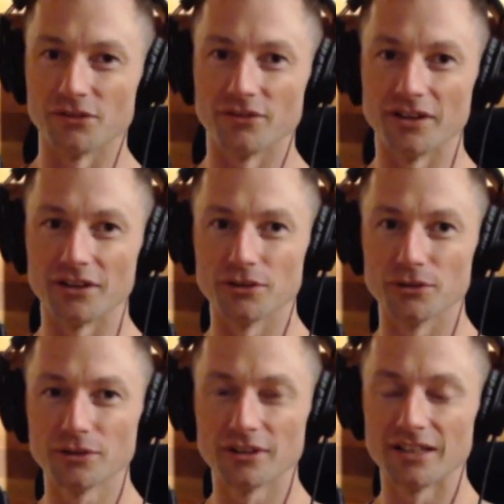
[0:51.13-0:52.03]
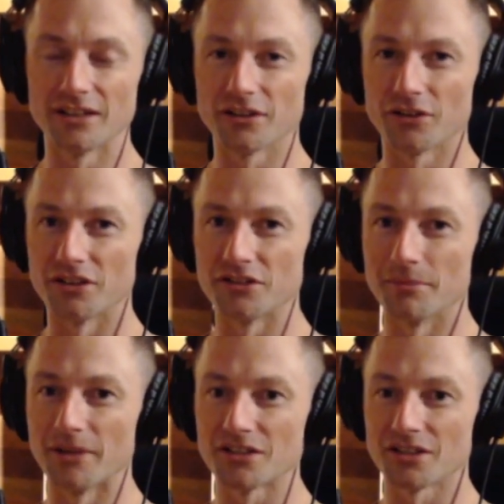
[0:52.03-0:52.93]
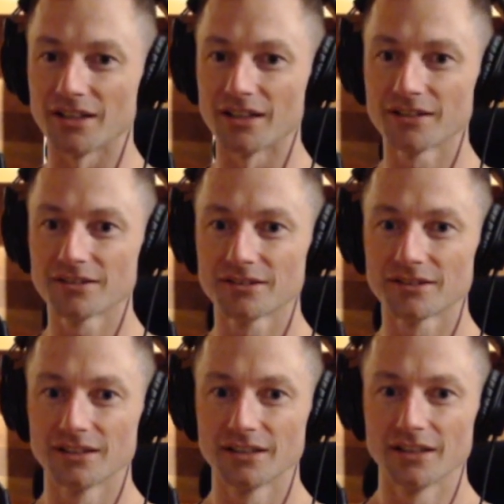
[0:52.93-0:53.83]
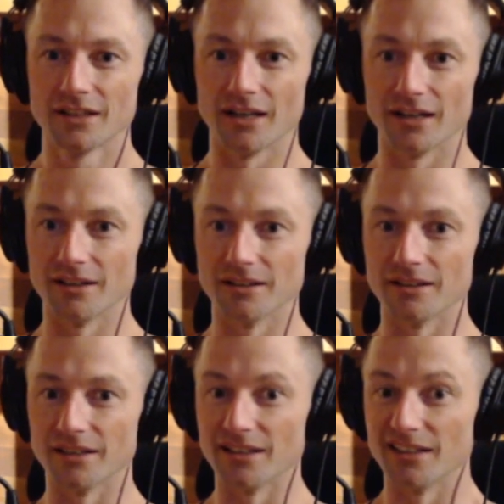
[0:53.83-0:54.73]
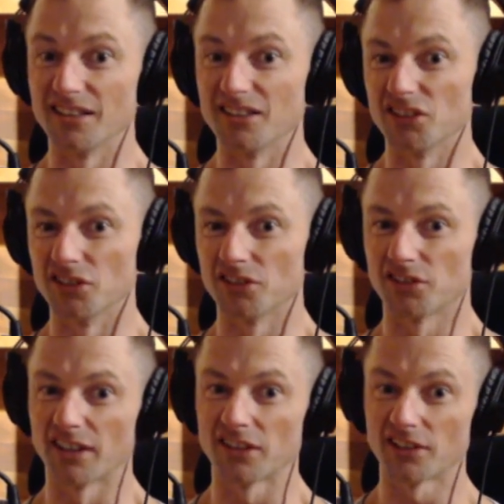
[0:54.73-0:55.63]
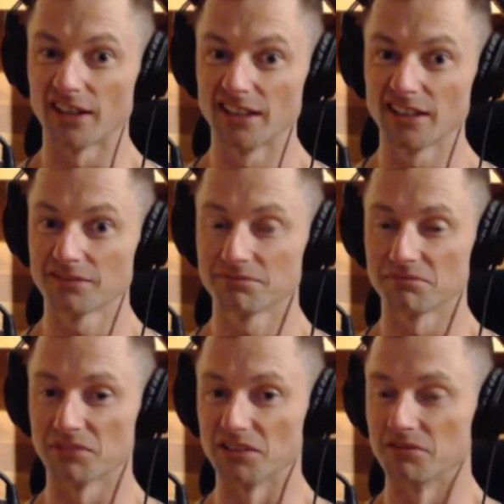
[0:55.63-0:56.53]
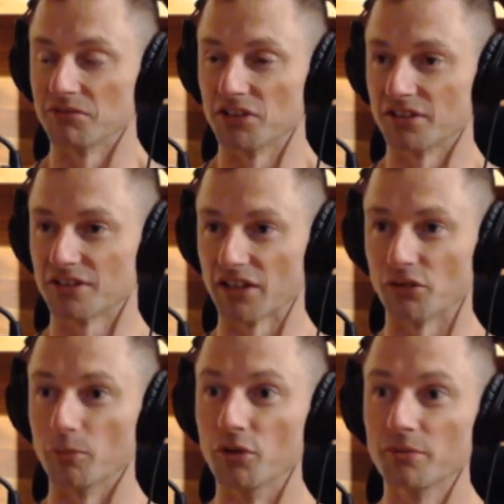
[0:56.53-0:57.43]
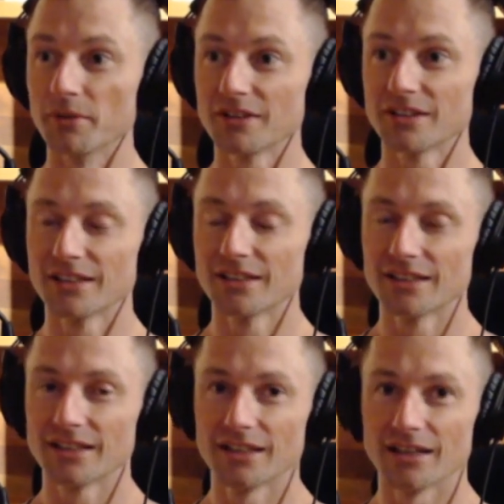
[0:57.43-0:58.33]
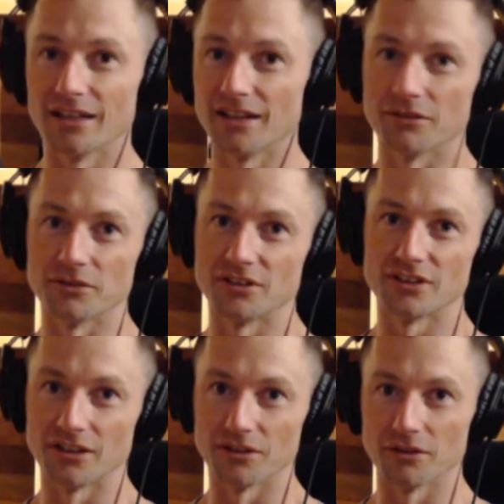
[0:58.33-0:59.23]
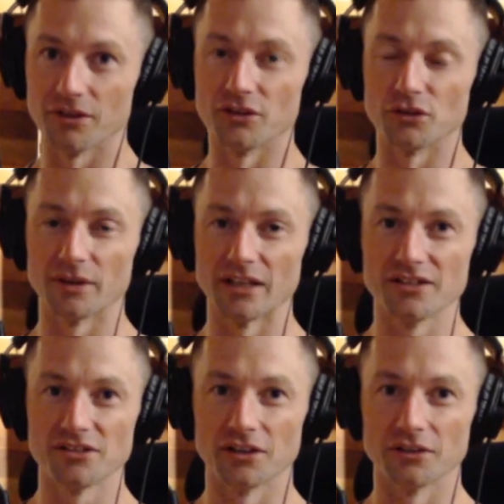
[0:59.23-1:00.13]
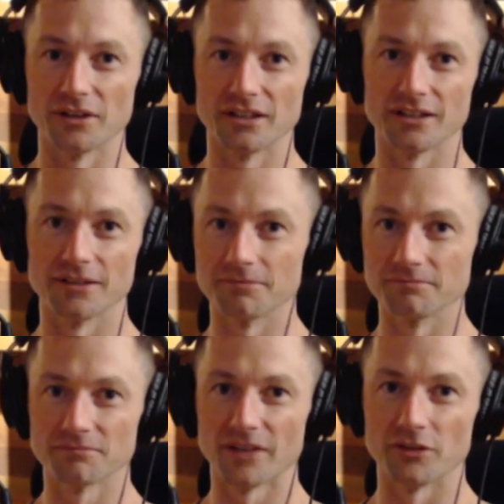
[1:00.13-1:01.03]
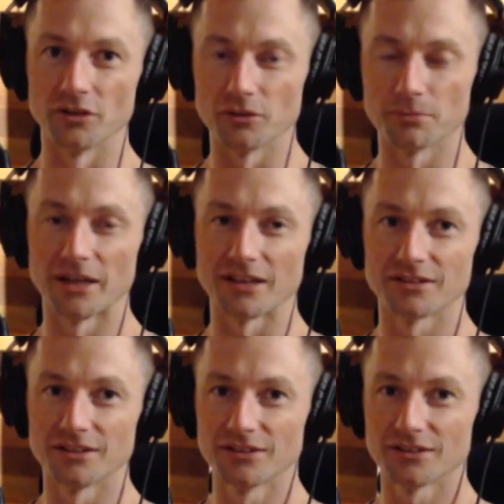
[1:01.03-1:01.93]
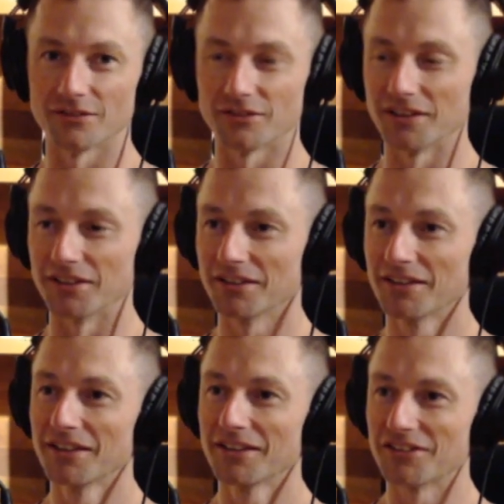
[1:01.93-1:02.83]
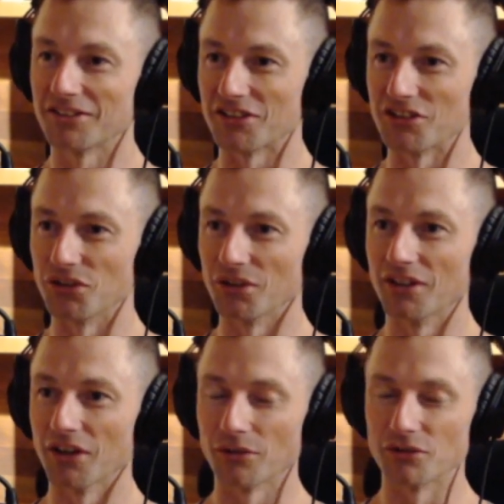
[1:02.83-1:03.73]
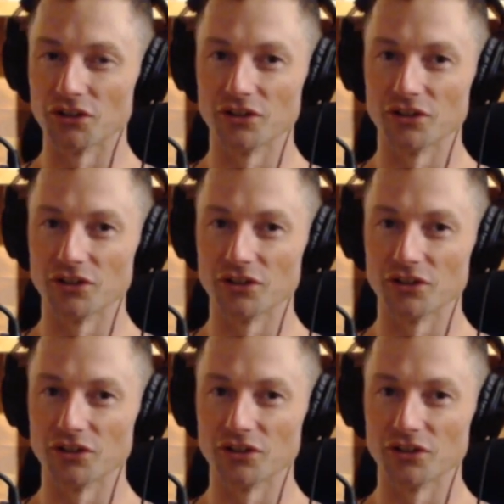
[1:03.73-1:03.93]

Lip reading: It was very cool. And then I got into martial arts and into strength training and just general movement. And that was, over 20 years ago, and haven't looked back since. I've really just enjoyed the whole